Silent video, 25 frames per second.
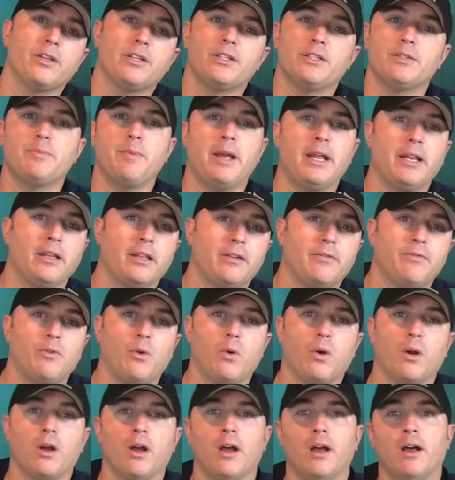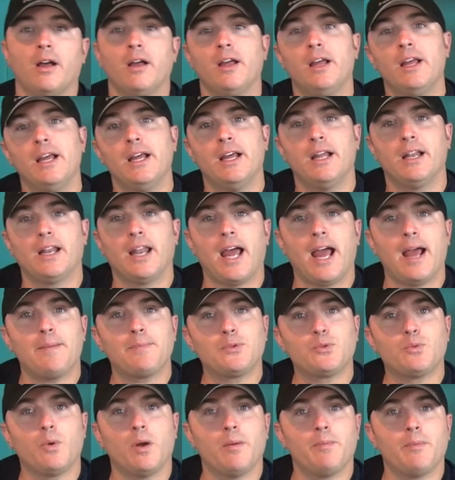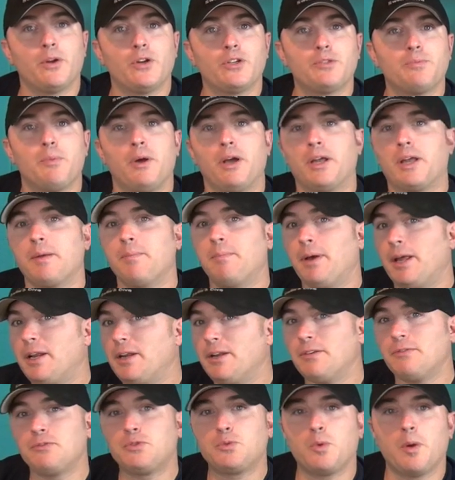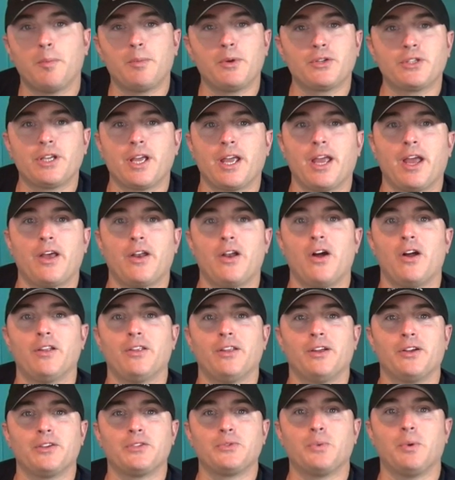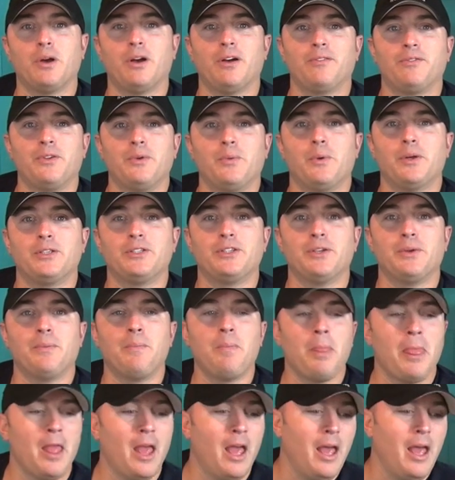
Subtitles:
This is mainly for lap swimmers, but competitive swimmers can get on there as well if you want to.